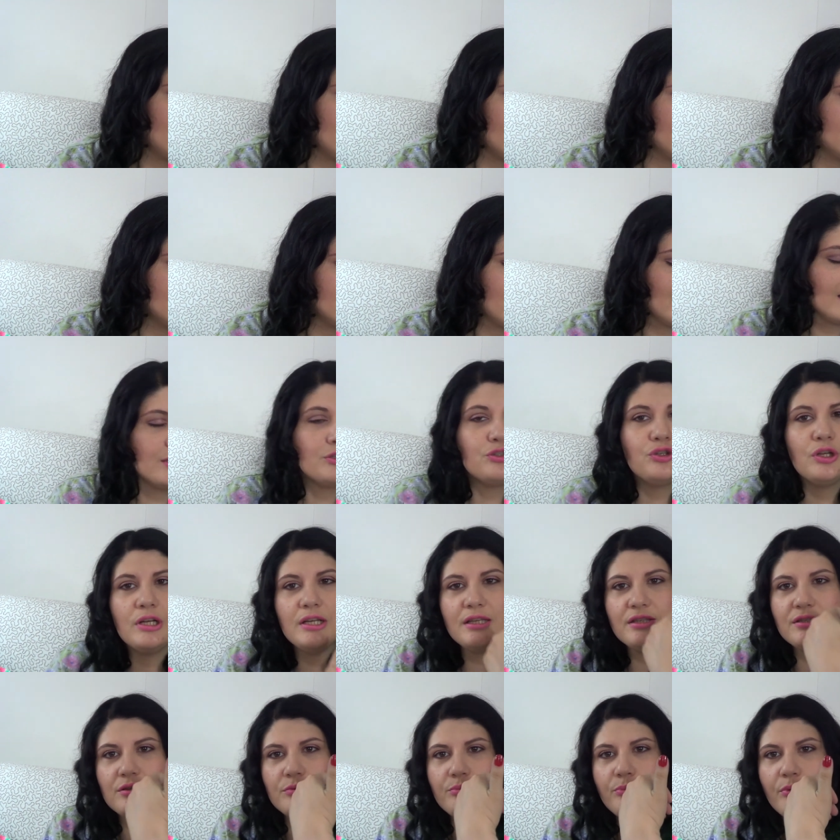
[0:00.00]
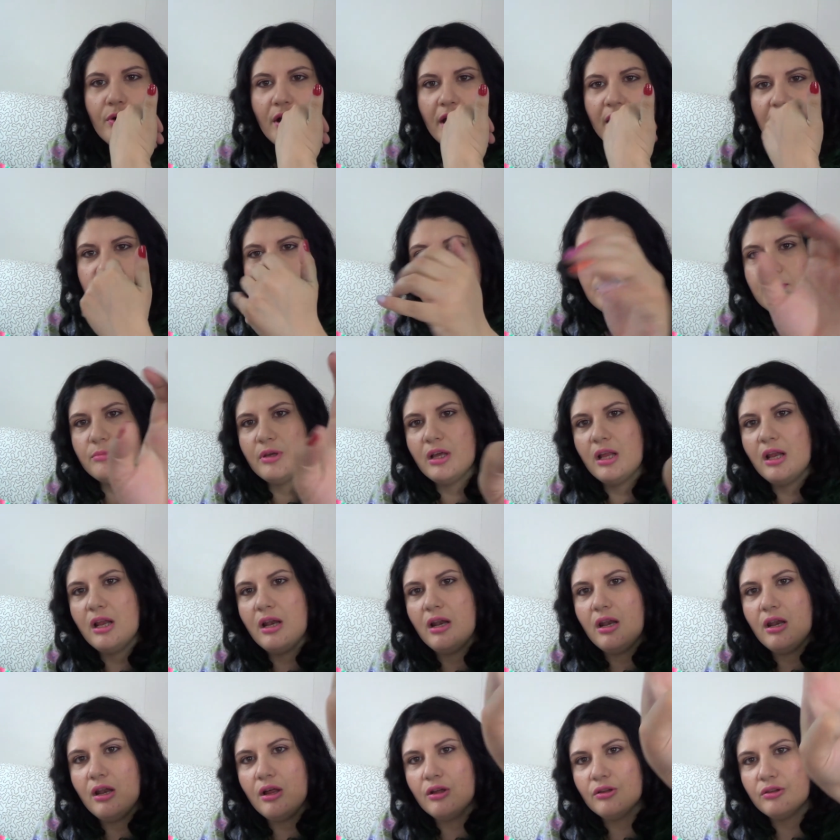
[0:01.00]
it's actually surprised me
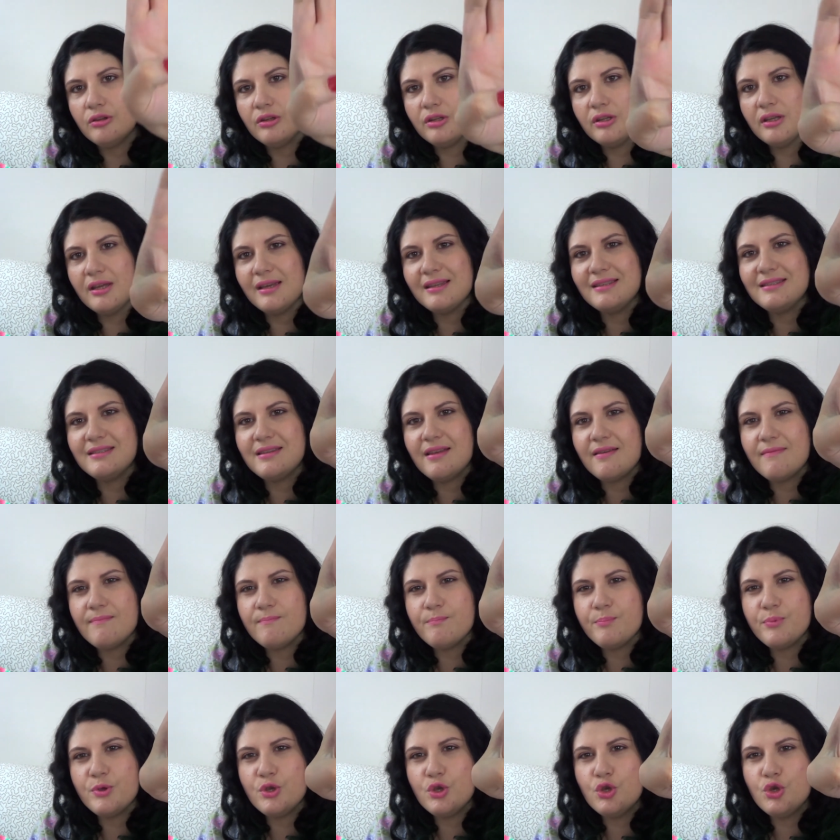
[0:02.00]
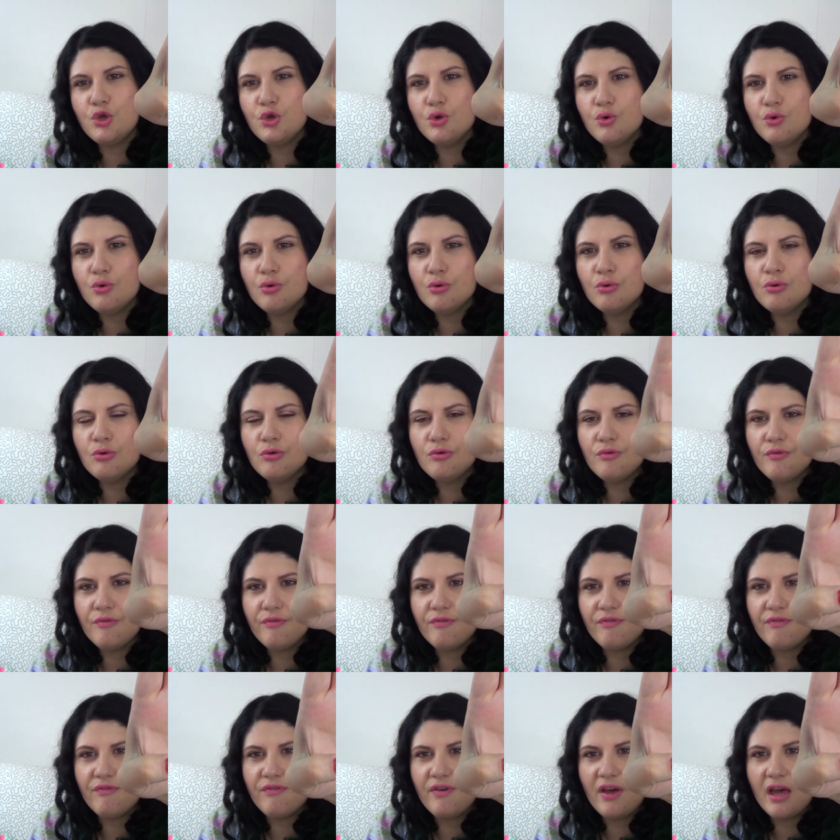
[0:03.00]
a lot. It's a pure,
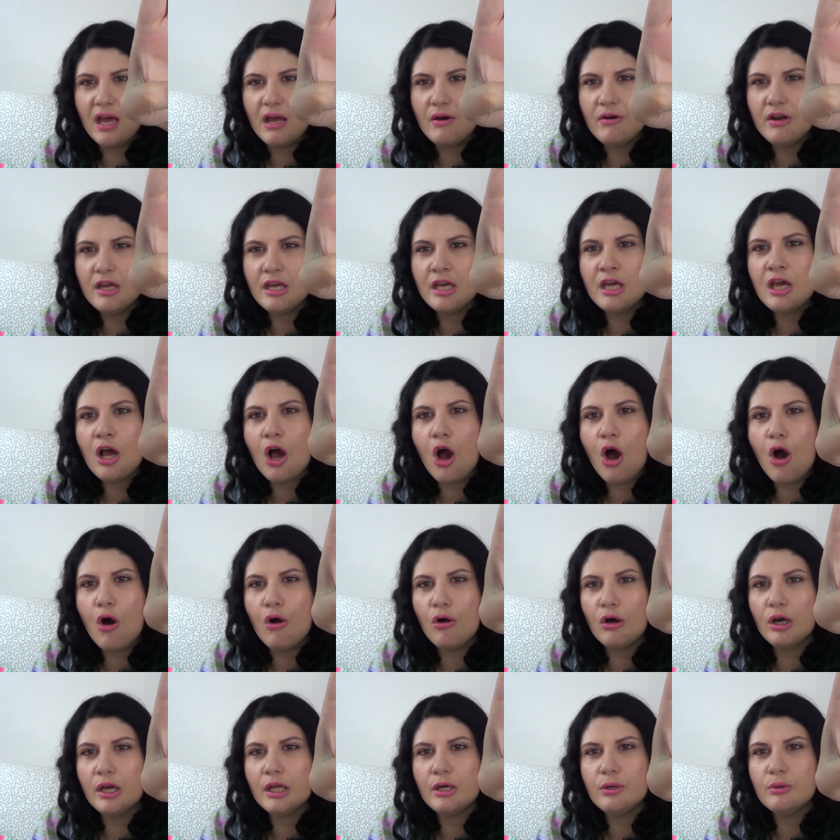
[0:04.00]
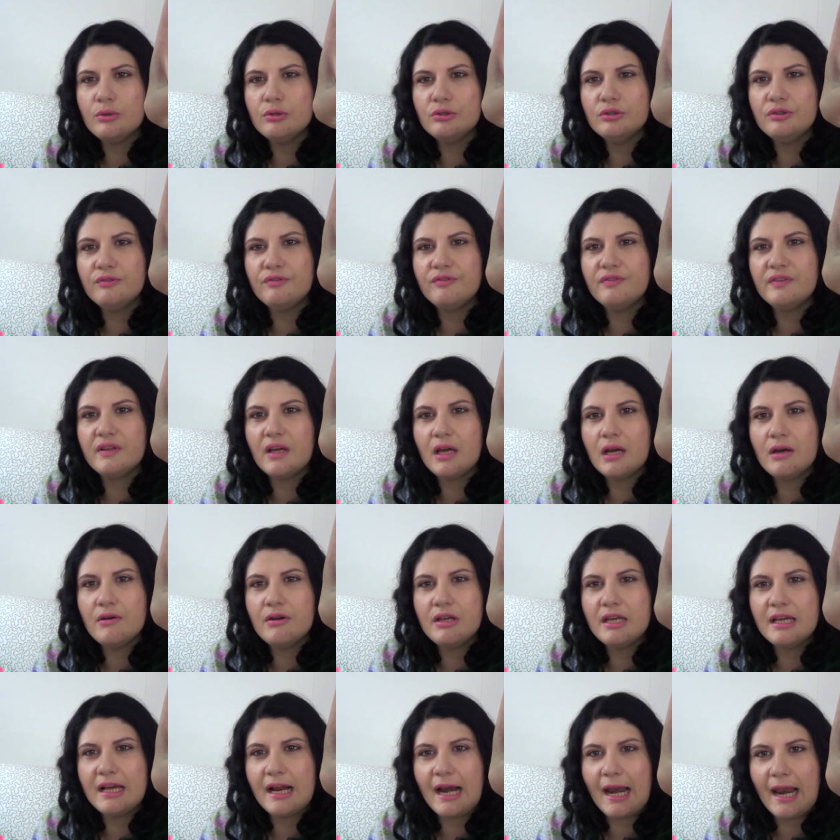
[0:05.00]
very Hollywood,
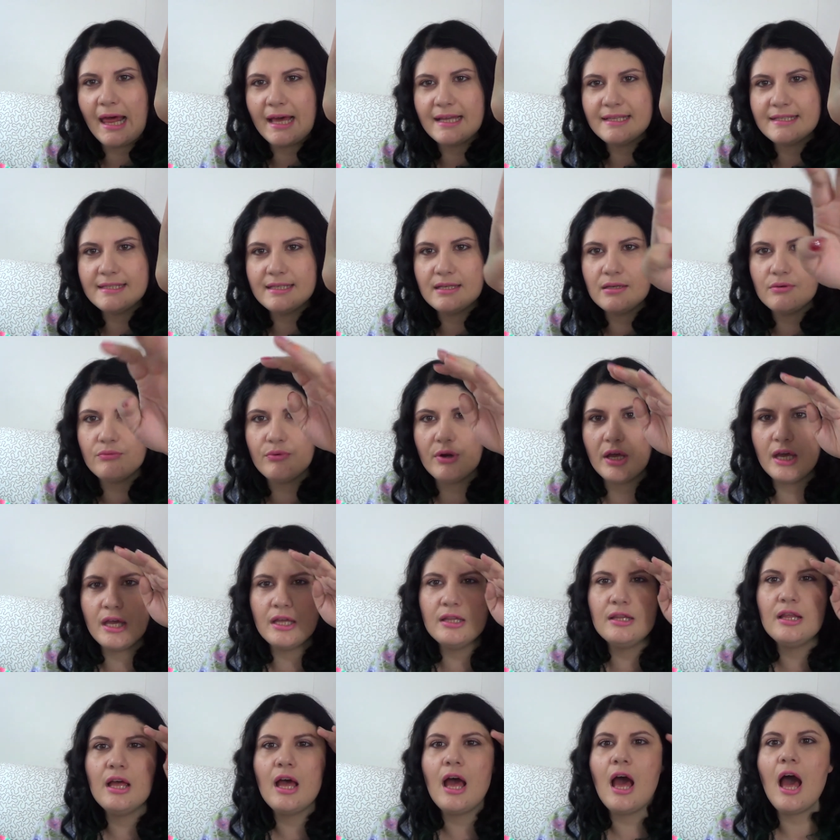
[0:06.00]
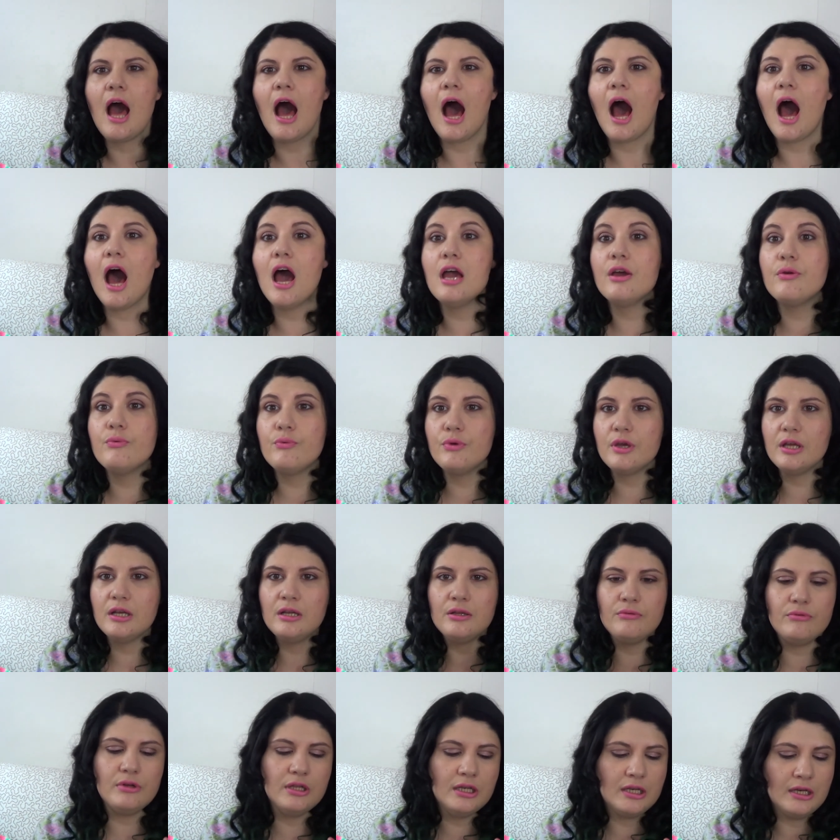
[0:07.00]
very classic red. I
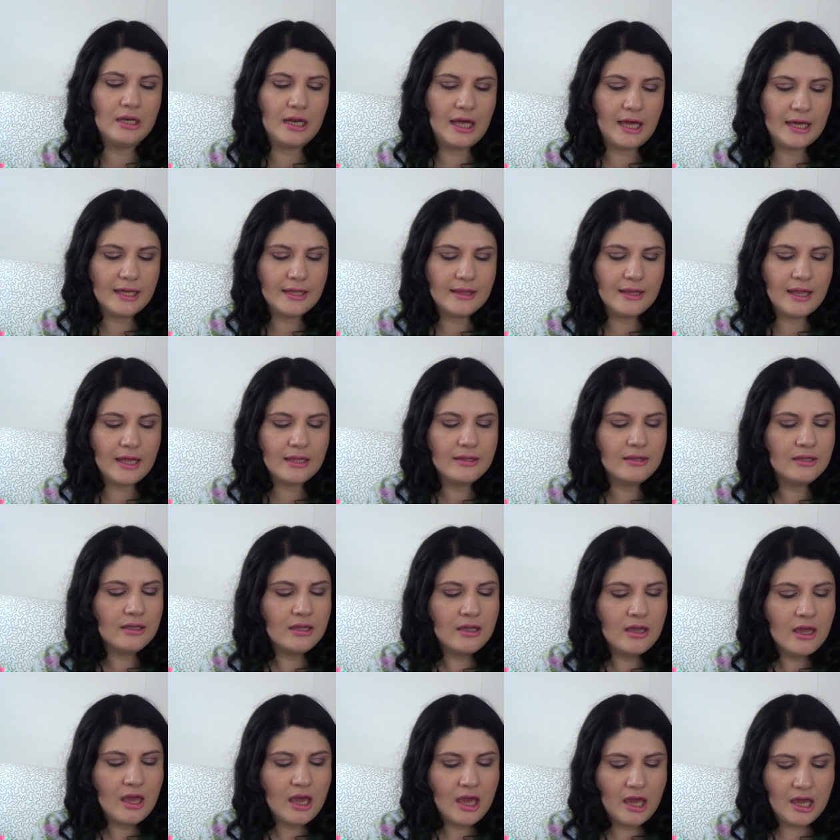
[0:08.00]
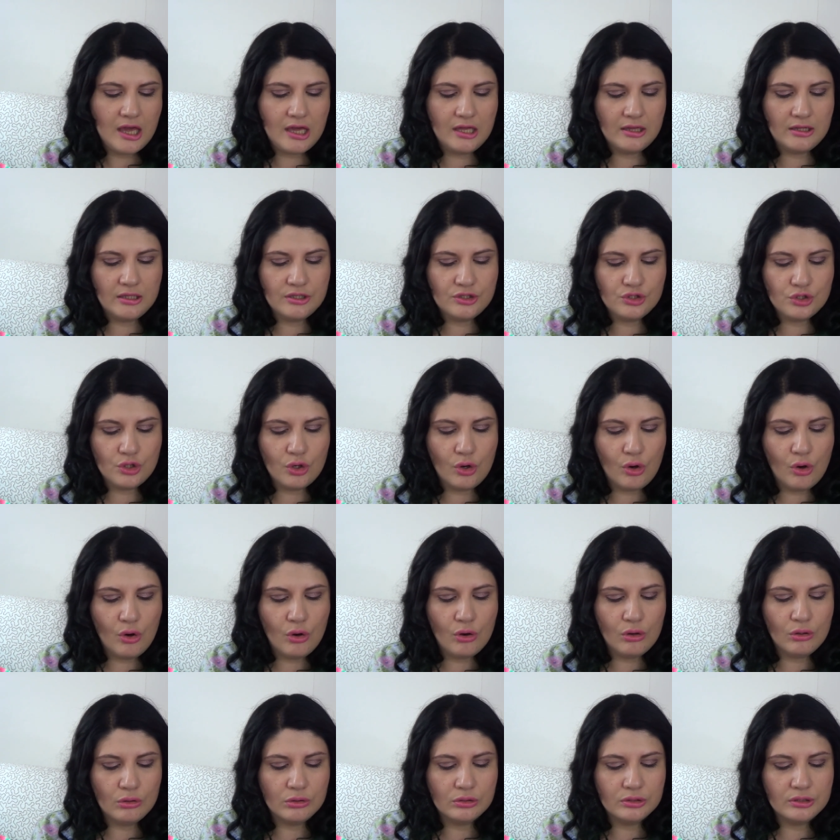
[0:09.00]
really like that, and it's
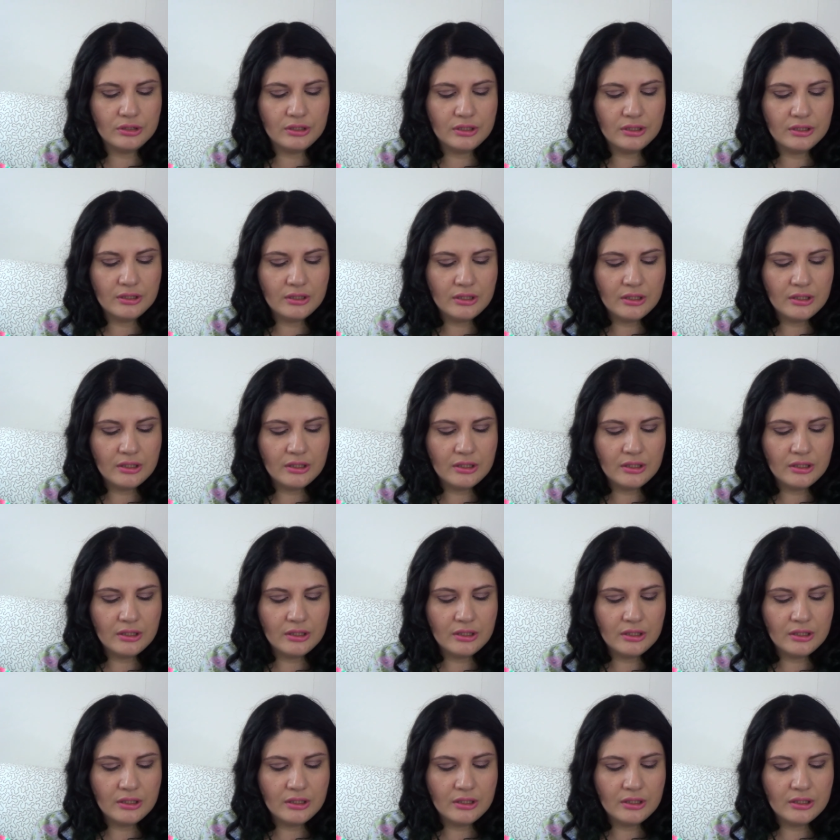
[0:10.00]
called